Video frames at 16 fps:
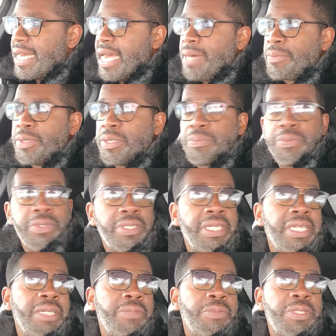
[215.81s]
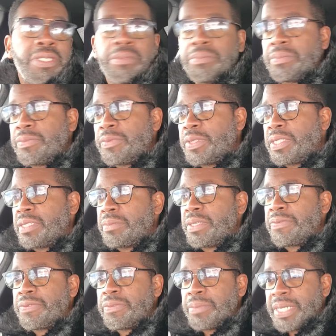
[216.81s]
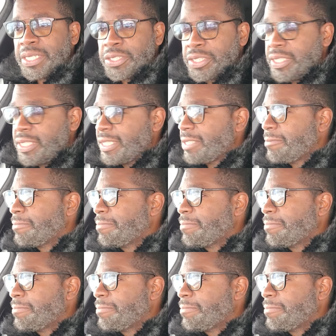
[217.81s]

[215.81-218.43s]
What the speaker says: I'm going to present him with some information.